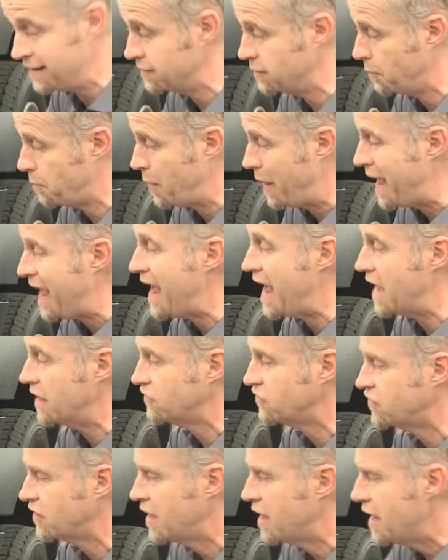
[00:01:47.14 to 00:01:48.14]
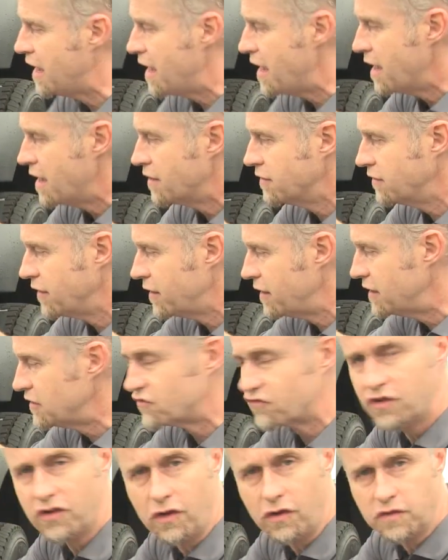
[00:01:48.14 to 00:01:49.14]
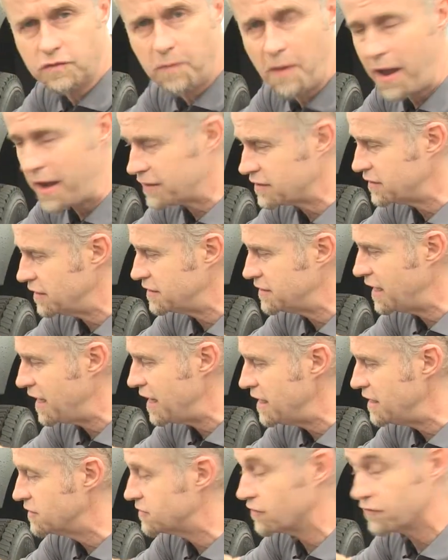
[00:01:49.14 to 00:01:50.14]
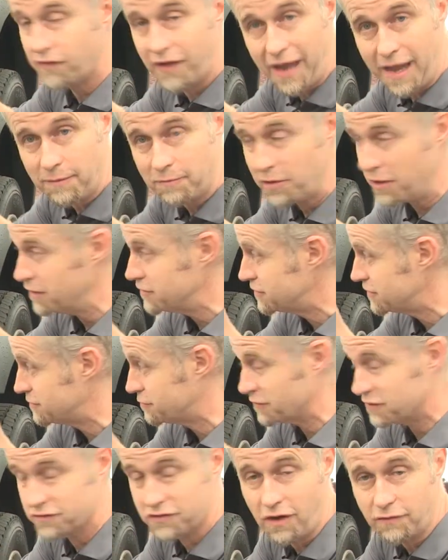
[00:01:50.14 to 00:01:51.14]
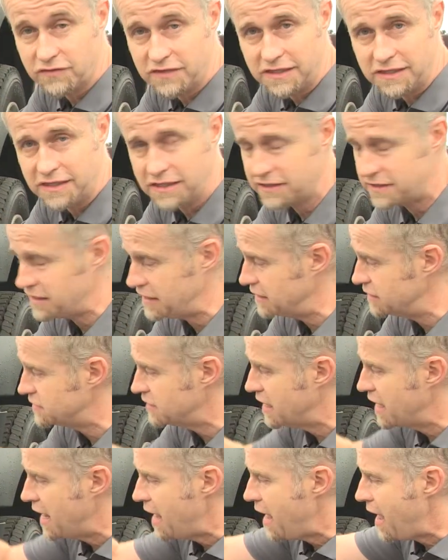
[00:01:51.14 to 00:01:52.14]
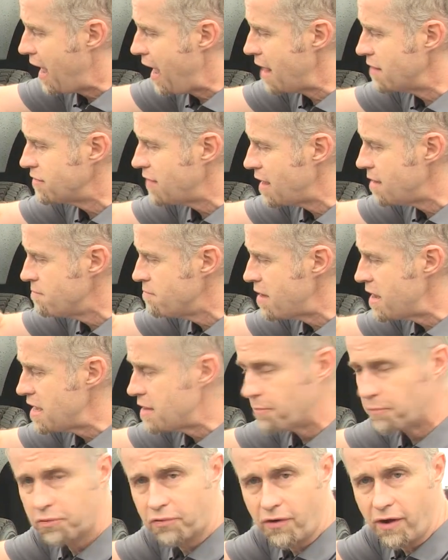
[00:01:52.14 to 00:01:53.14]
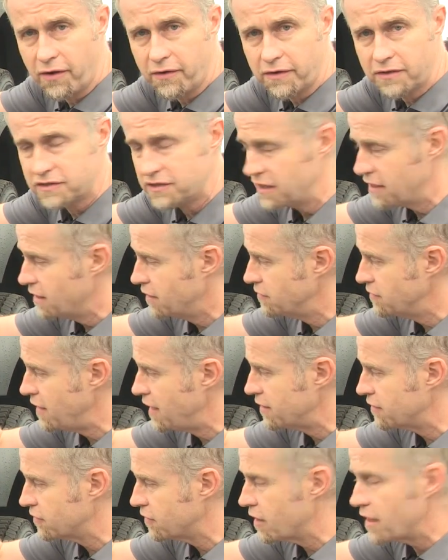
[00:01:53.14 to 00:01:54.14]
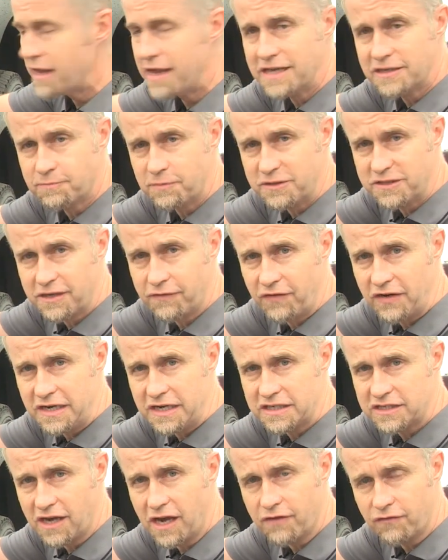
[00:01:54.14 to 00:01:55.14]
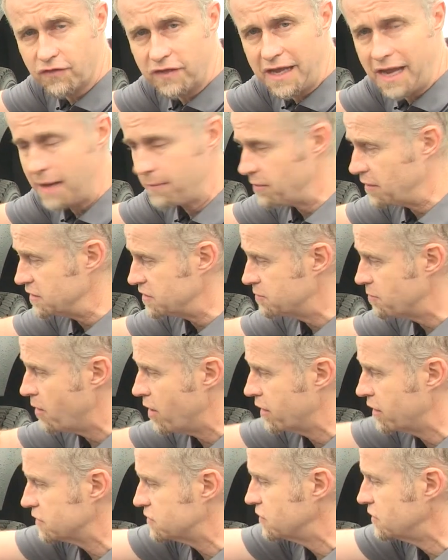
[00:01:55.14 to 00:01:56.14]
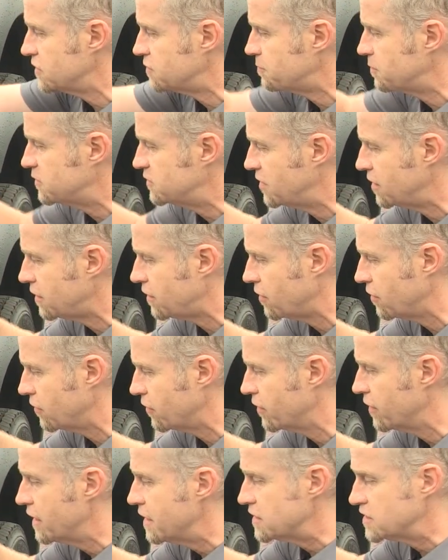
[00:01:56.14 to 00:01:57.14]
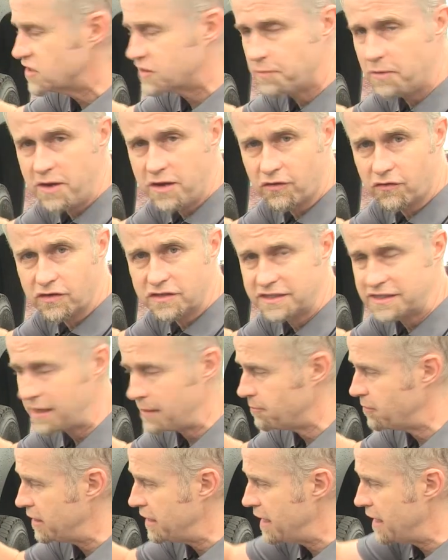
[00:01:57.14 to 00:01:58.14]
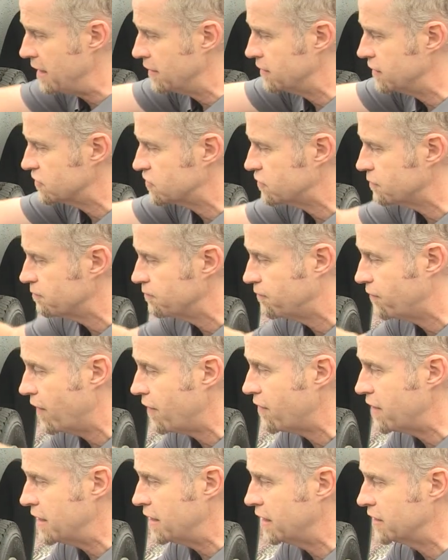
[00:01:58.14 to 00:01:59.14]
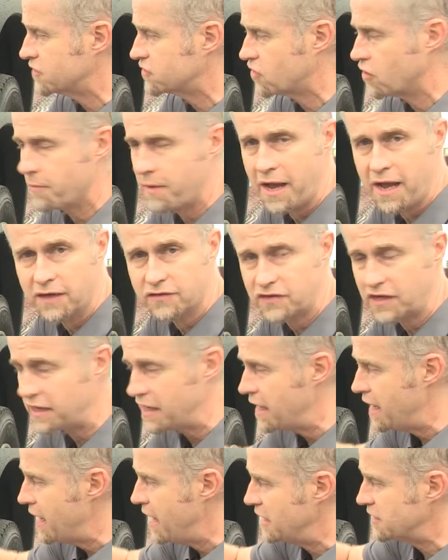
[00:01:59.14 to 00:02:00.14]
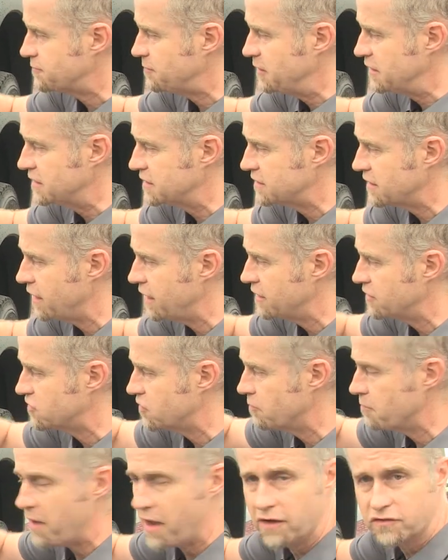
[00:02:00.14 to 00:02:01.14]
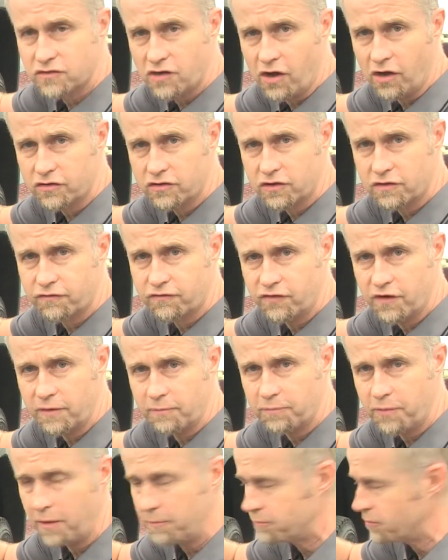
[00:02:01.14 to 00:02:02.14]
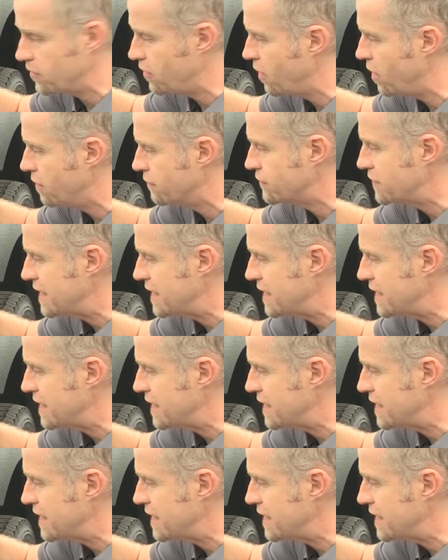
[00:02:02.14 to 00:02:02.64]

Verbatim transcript: in the past. Their history goes back to the days of ambulances, which obviously this is, and they make product that is specifically designed for the ambulance market. So this particular speaker assembly in this very nice chrome housing has been designed to mount onto the front bumper of